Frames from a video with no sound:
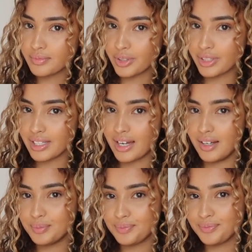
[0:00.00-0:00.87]
Look at
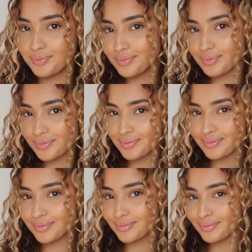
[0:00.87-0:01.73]
that.
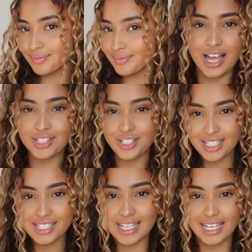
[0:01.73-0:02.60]
As you
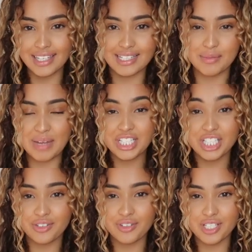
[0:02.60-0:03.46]
can see, there's a major
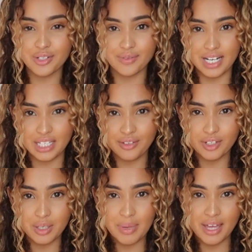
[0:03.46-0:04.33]
difference already if
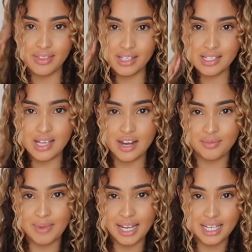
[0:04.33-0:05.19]
you compare this side
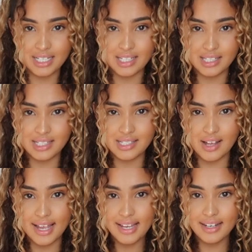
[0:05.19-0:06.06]
of my hair to this
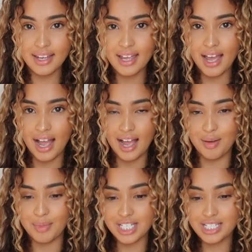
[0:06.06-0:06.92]
side.
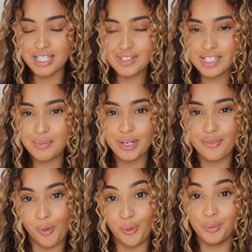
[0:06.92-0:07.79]
It just gives it a bit
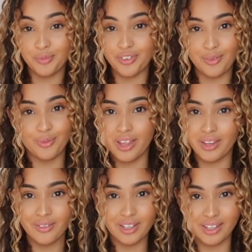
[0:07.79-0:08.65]
of oomph. I
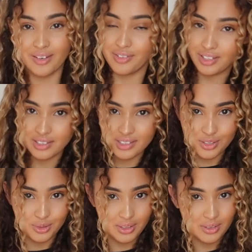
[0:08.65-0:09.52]
really, really love it.
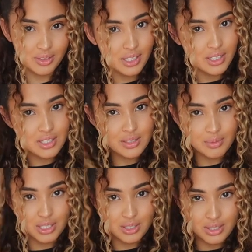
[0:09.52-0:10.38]
It's good.
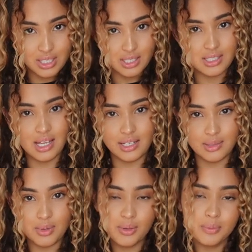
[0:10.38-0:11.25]
I'm going to do it to this side
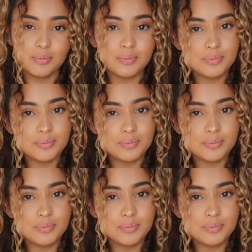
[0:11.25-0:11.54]
as well.